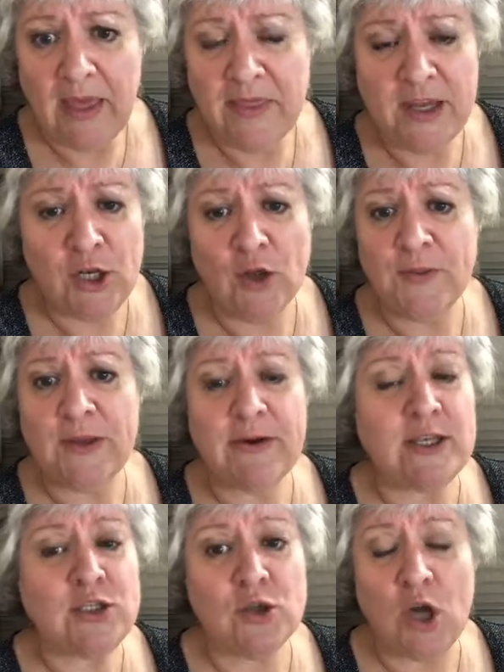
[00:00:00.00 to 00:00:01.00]
They're not there
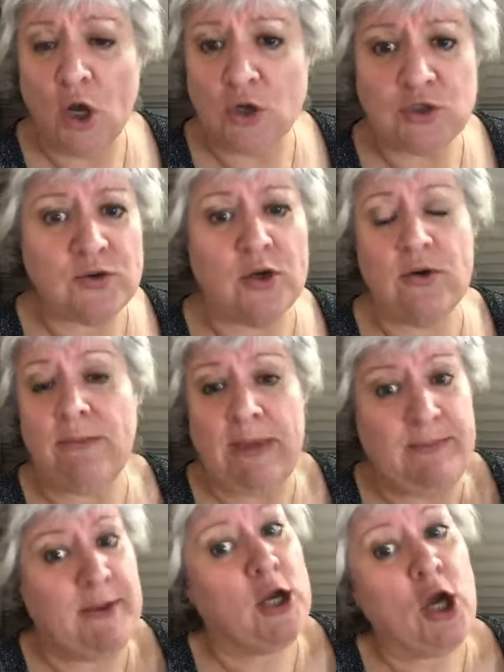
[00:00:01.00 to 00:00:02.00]
as your coach, although it
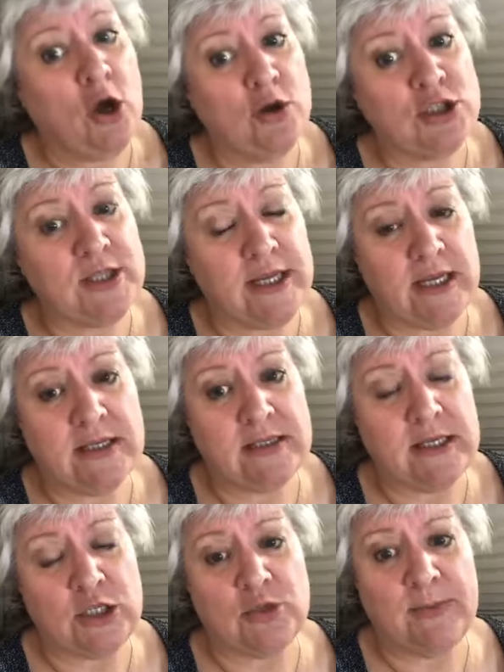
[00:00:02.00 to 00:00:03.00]
may be a coach that is,
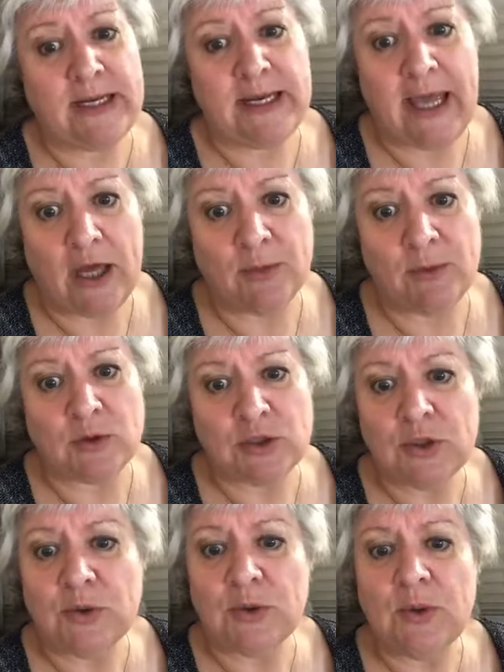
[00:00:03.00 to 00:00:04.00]
that you're being accountable
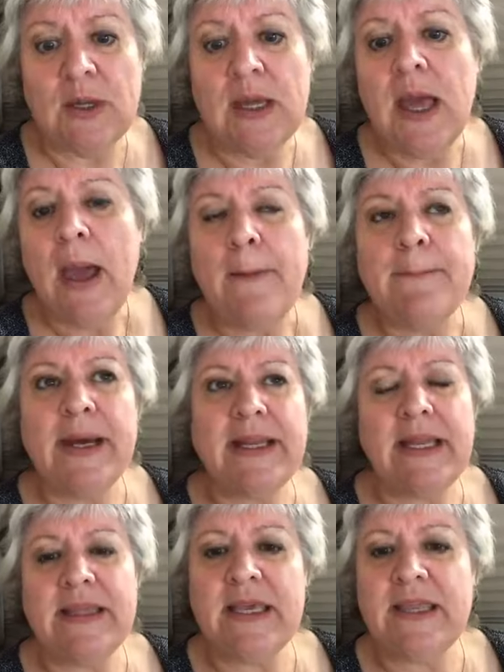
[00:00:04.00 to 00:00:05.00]
to,
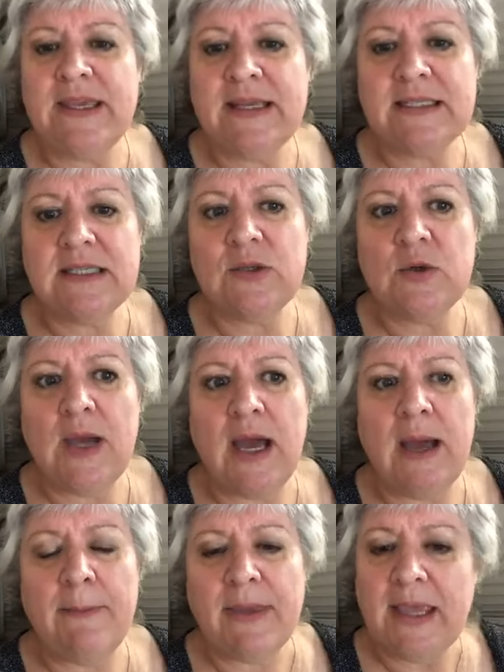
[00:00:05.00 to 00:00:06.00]
but they're there
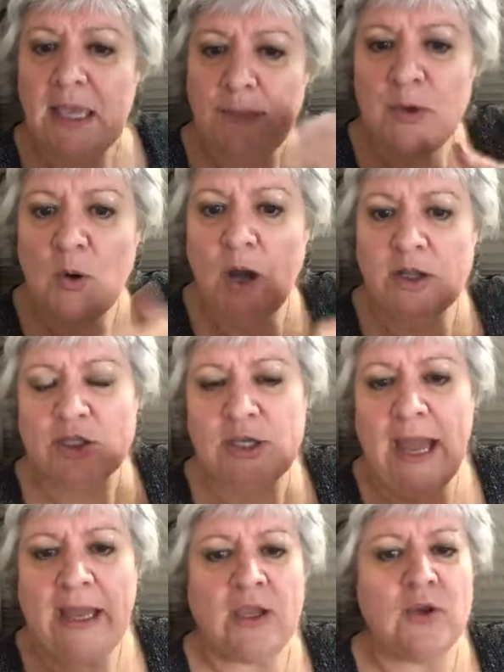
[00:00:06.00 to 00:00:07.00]
to keep you on
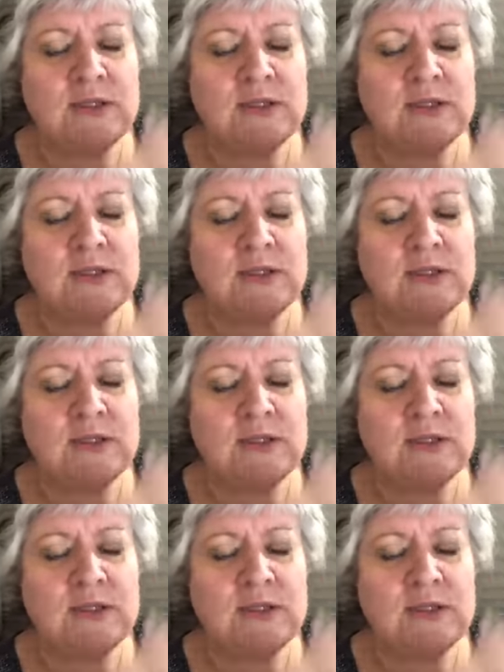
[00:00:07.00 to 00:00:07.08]
track.